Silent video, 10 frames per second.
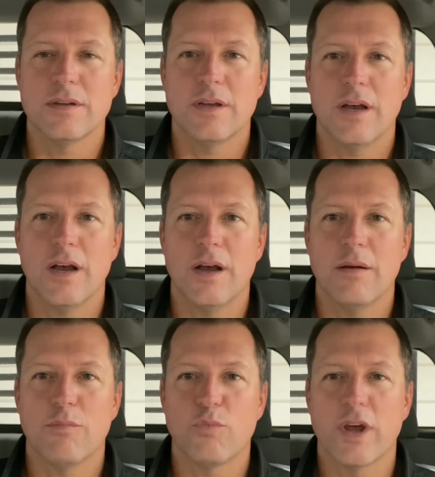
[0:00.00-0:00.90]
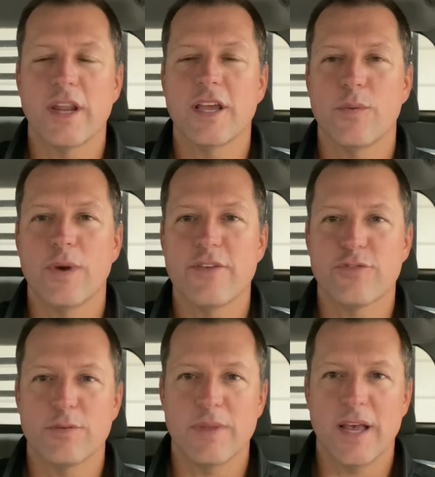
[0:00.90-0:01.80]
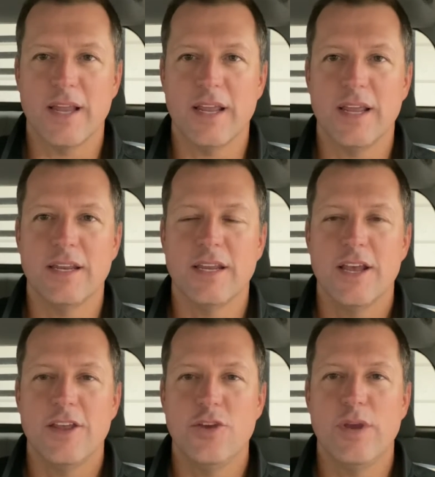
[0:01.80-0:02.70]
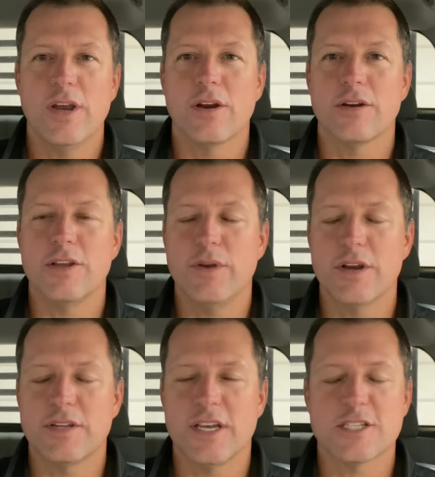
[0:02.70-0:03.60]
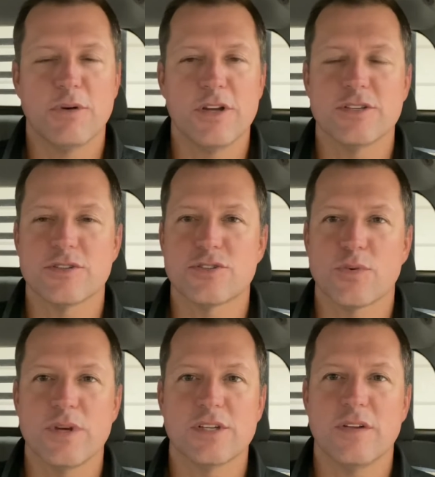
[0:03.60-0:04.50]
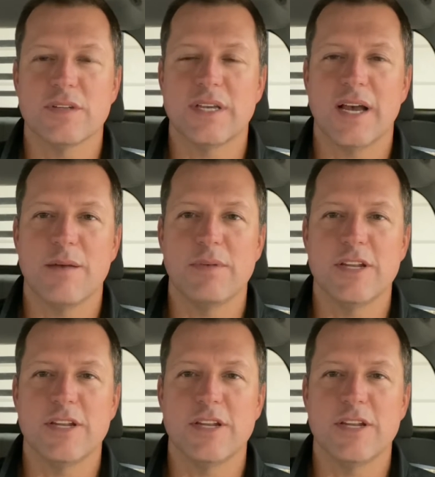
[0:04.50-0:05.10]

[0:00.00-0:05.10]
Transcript: um, running away from that. And you hear, you hear testimonies and stories all the time.